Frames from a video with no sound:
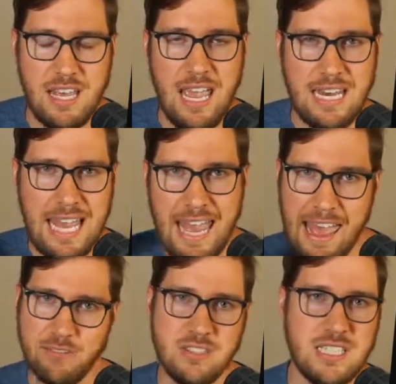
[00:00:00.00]
and
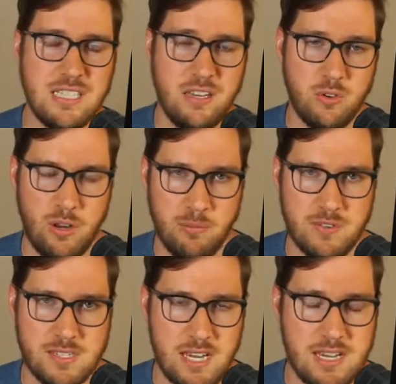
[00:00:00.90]
heavily
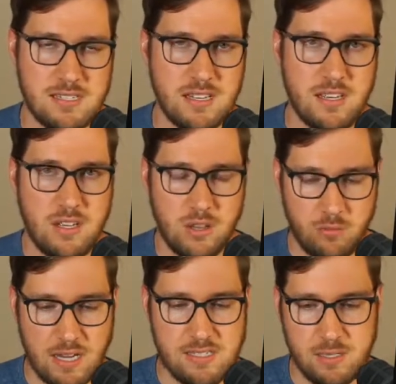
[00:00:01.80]
underemphasize the
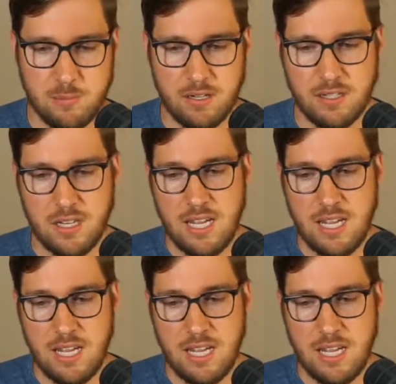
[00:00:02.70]
resting part.